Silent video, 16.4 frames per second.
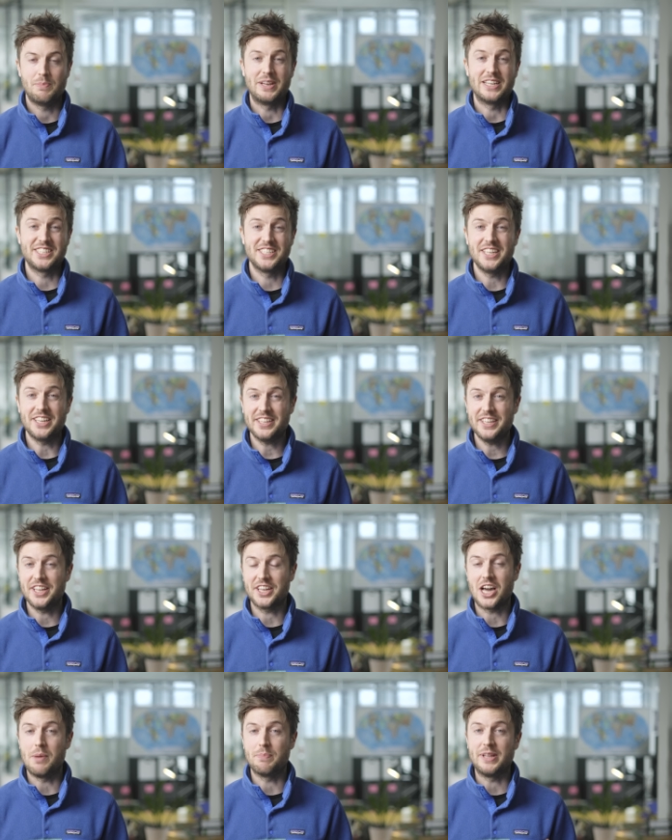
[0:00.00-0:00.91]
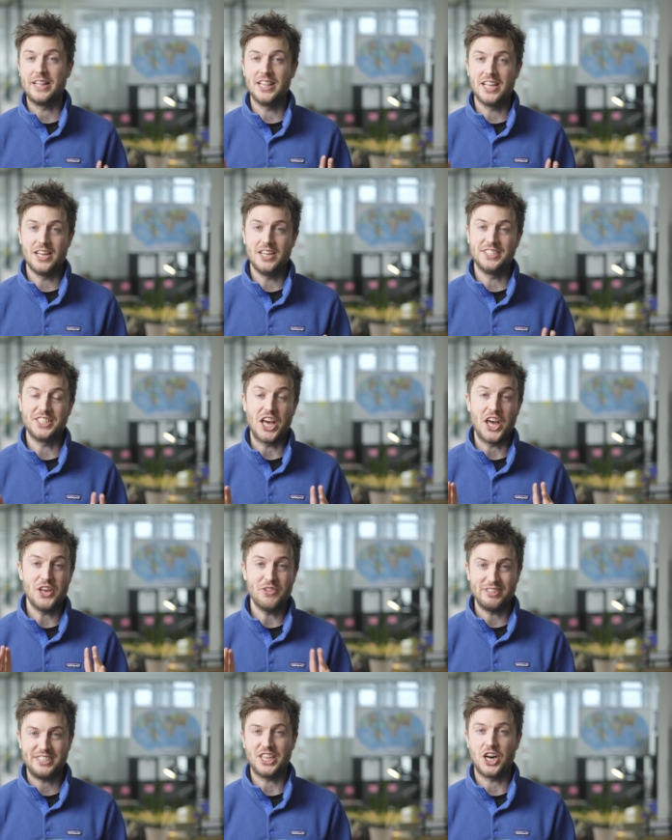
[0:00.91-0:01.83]
but it's nothing that can't be learned
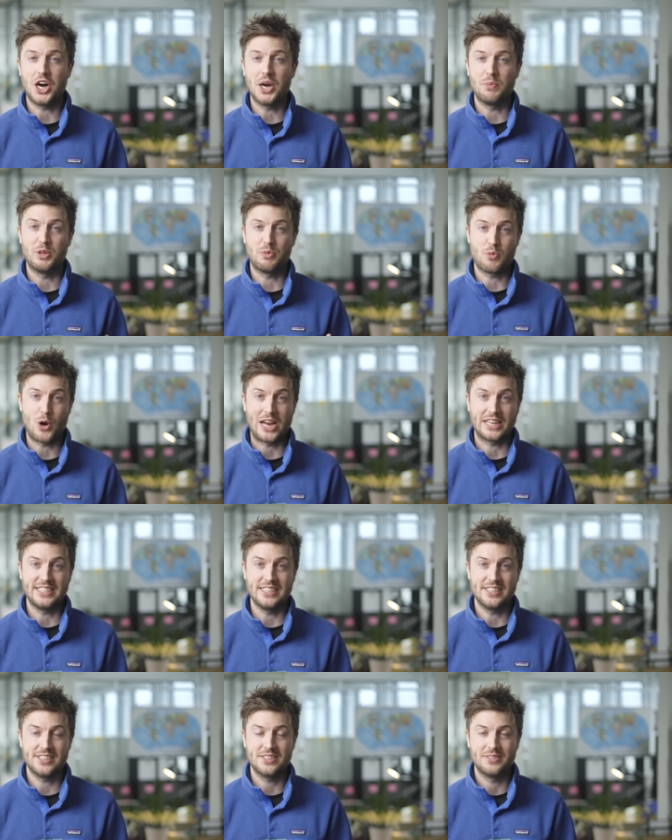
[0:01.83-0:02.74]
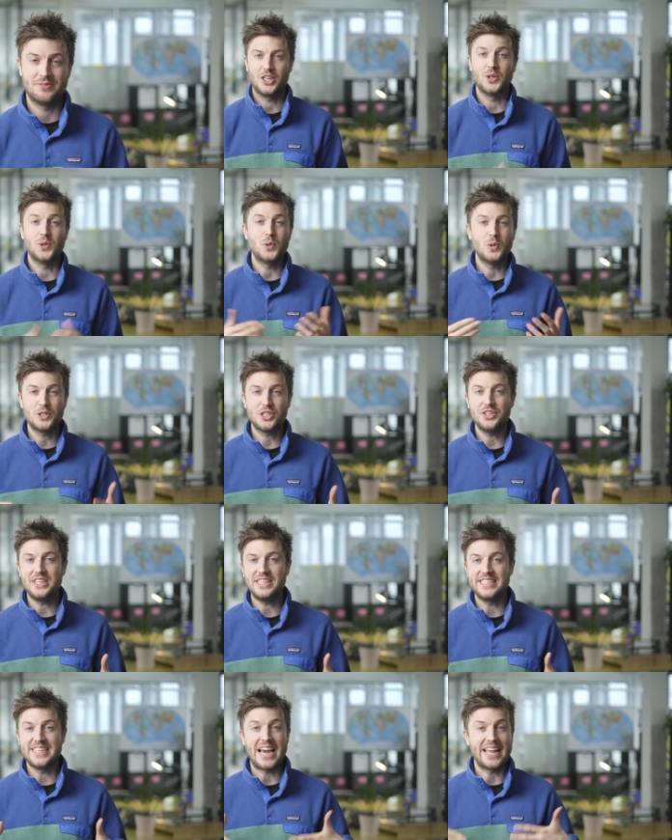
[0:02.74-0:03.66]
over time with practice. You'll also
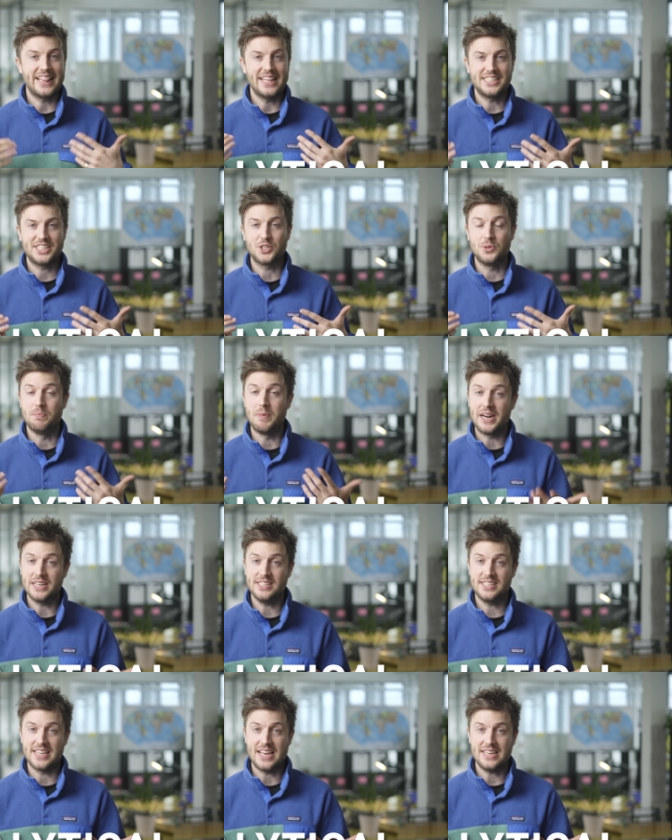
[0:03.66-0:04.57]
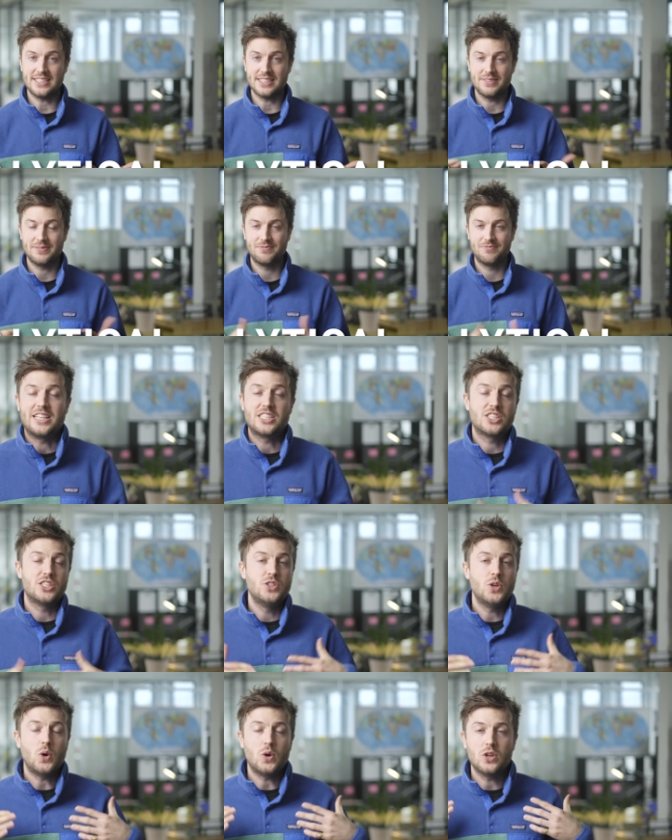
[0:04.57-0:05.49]
need an analytical mindset. It's
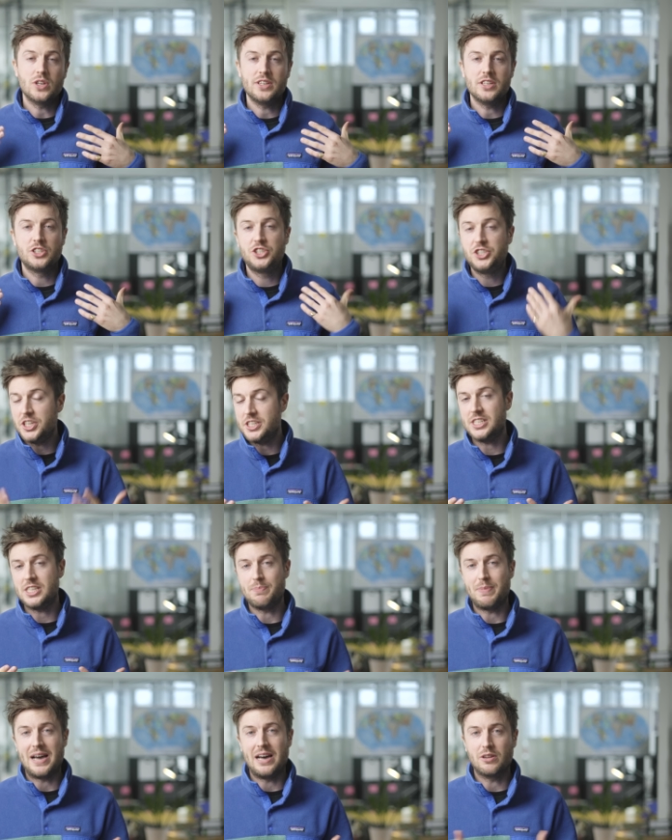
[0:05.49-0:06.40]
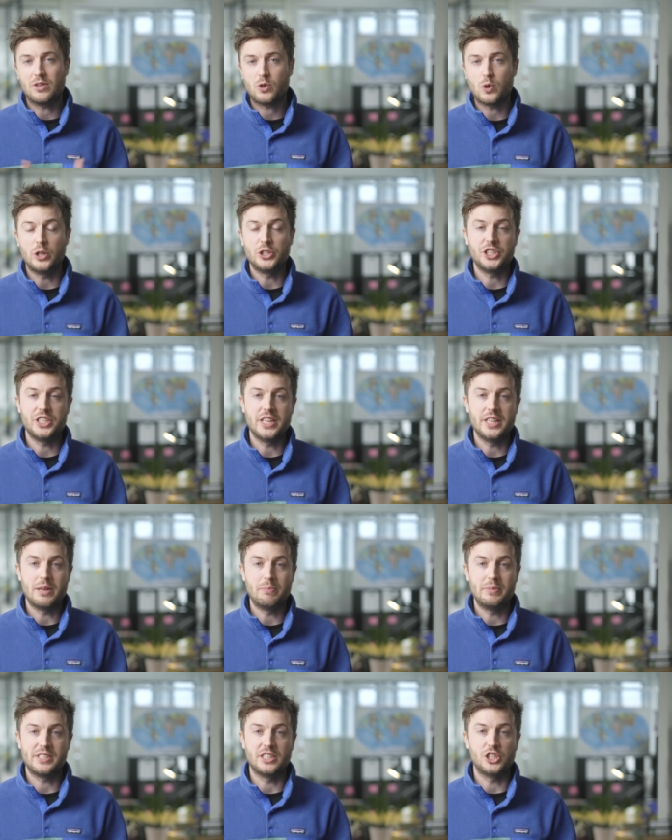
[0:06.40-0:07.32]
not just about crunching the
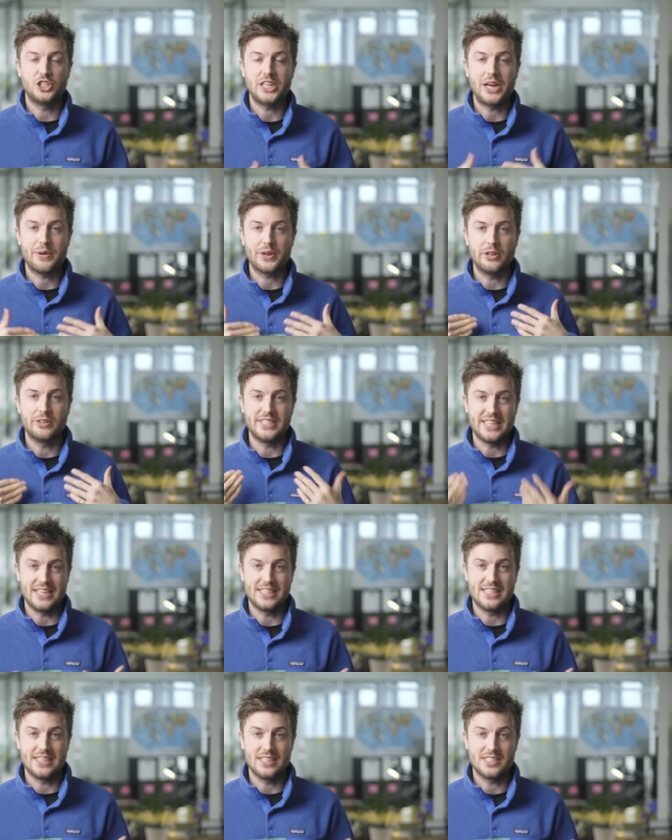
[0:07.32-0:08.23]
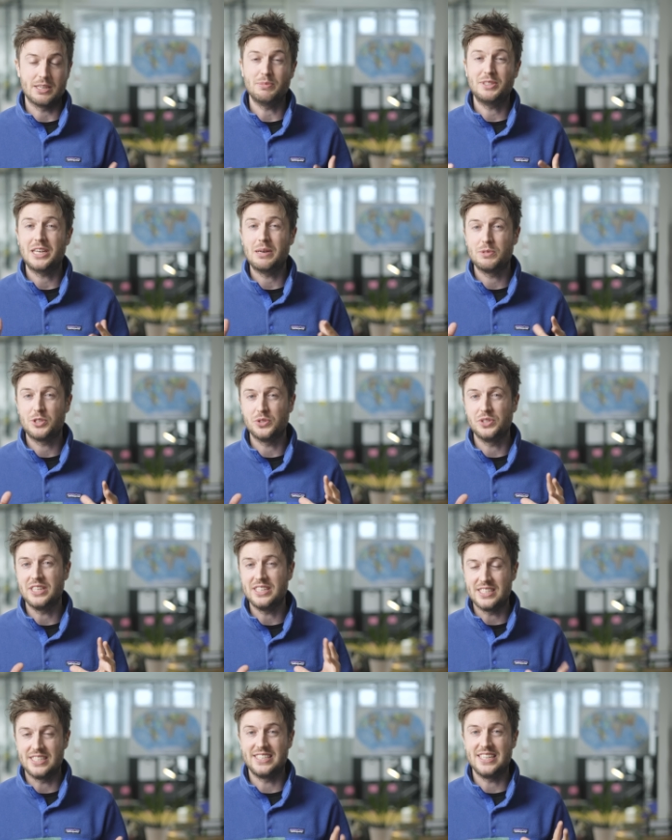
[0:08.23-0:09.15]
numbers and sharing your data. Sometimes you'll
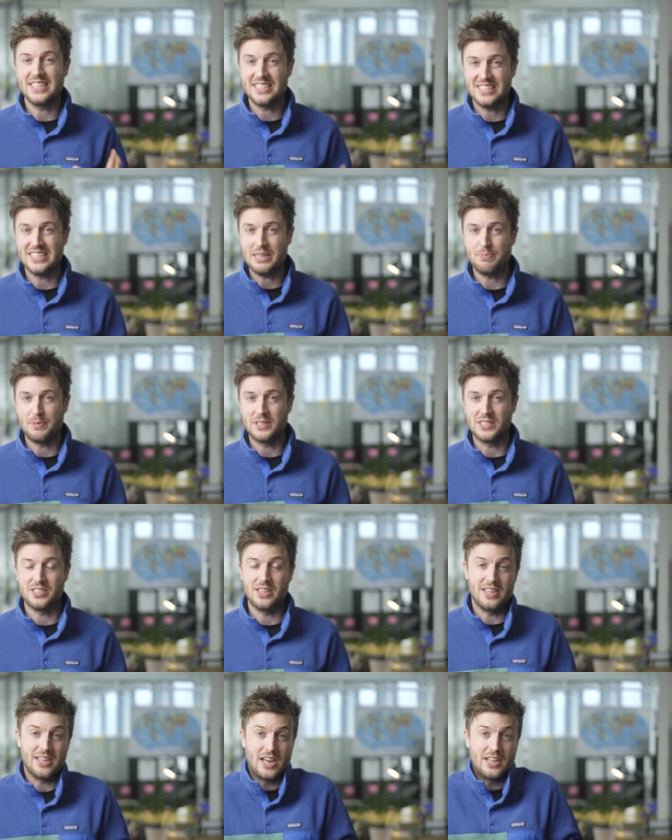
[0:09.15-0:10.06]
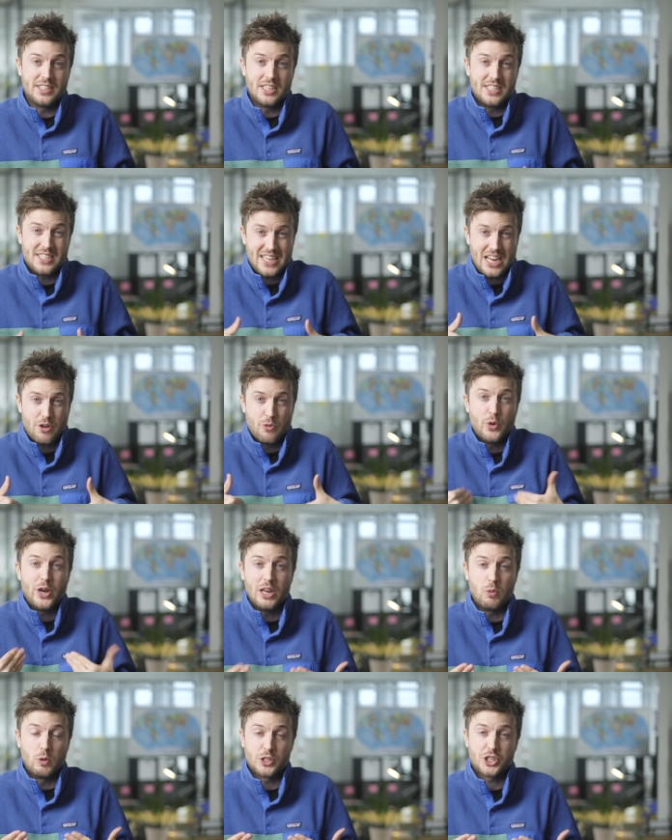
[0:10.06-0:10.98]
need to dig deeper to understand
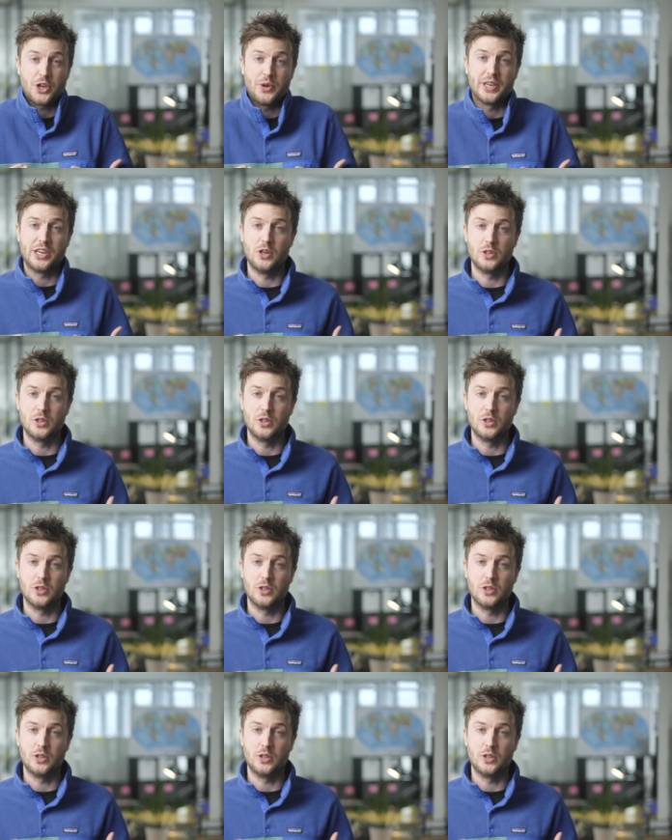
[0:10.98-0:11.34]
really what's going